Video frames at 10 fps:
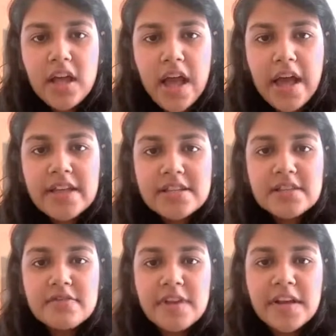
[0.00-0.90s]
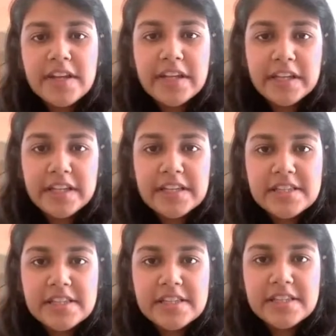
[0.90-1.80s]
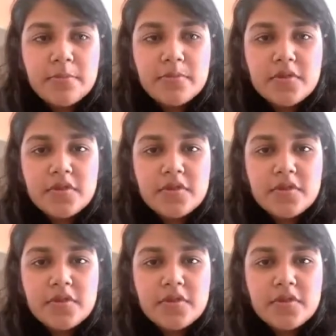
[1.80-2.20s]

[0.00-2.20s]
as we are increasing,